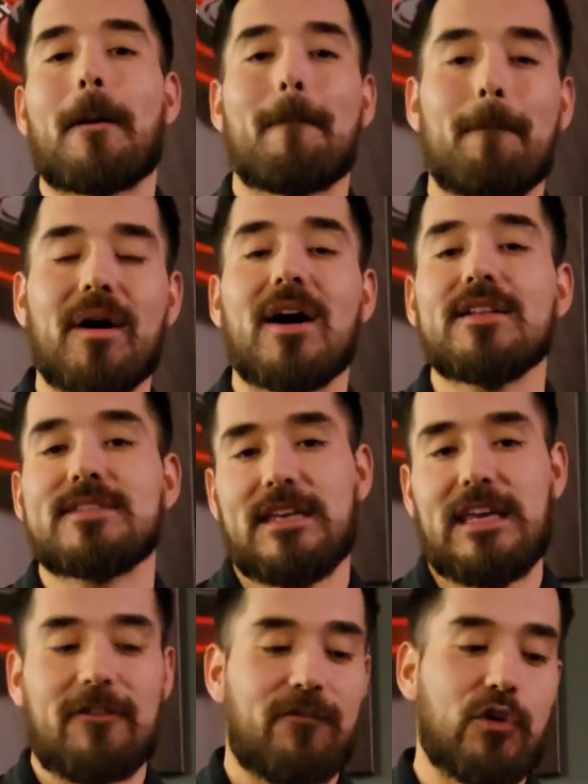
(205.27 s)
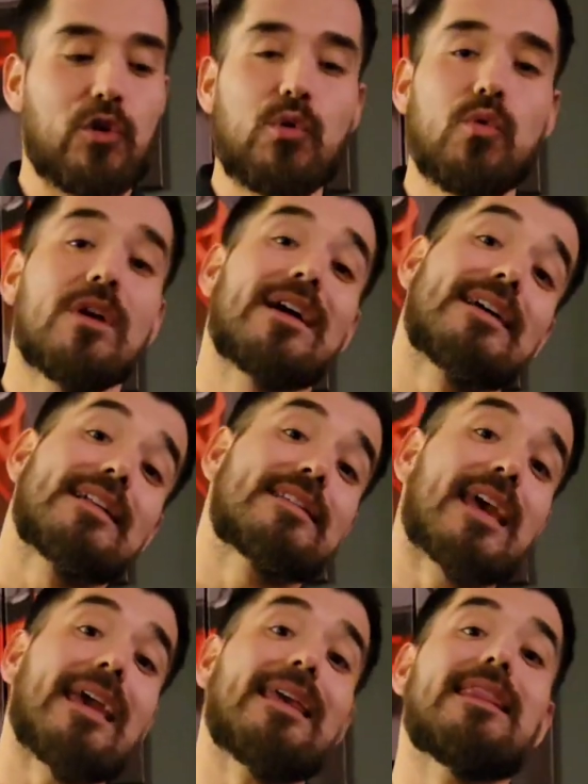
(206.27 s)
but if you
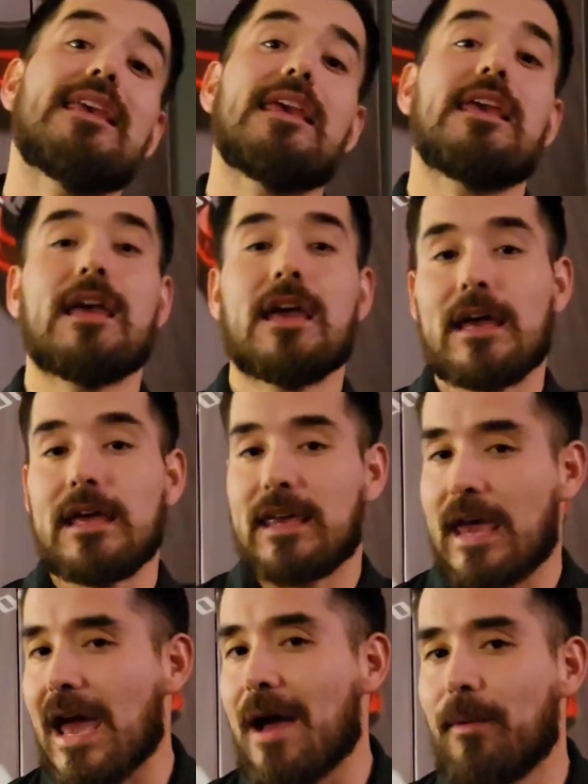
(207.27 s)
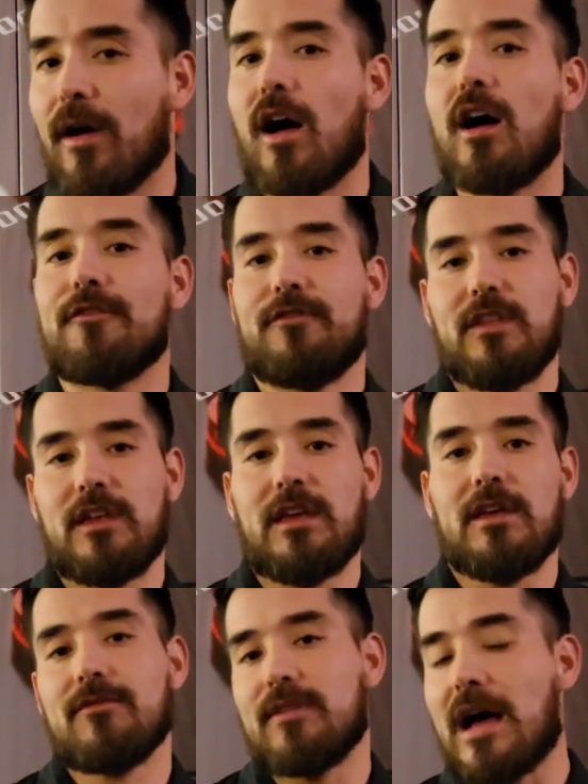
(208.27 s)
take the cap off
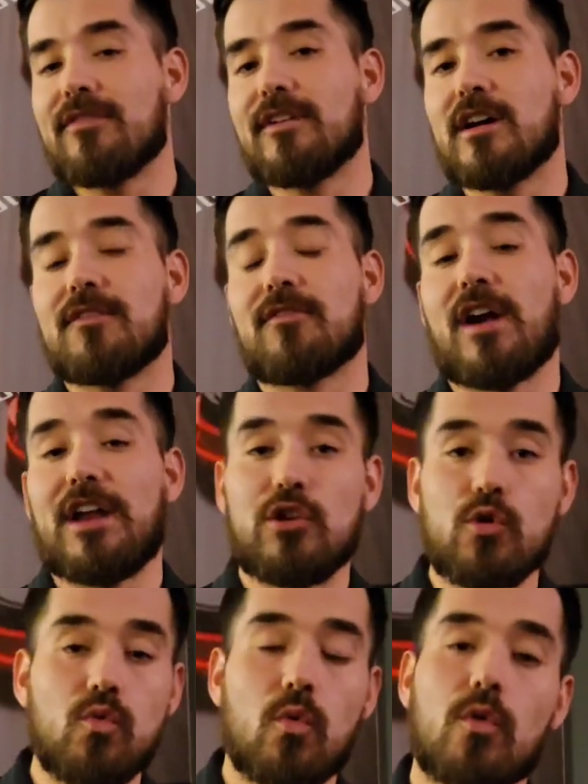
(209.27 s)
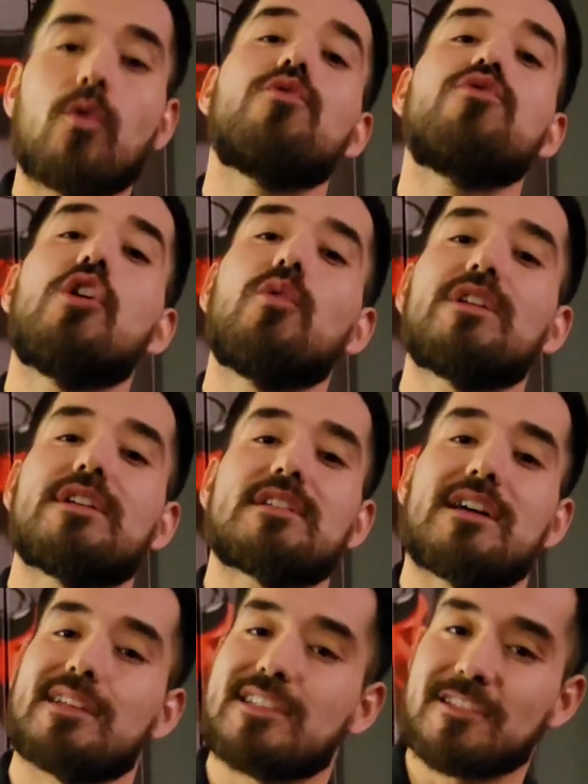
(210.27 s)
the valve cover and you notice
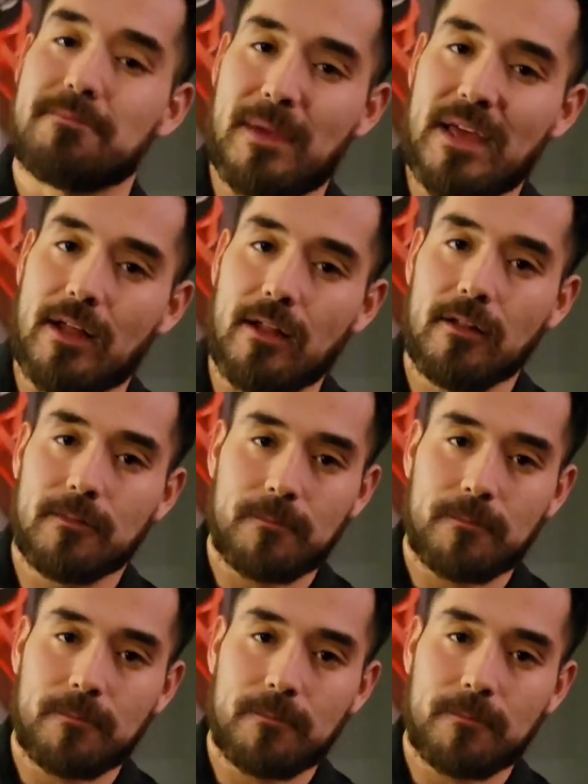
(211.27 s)
a smell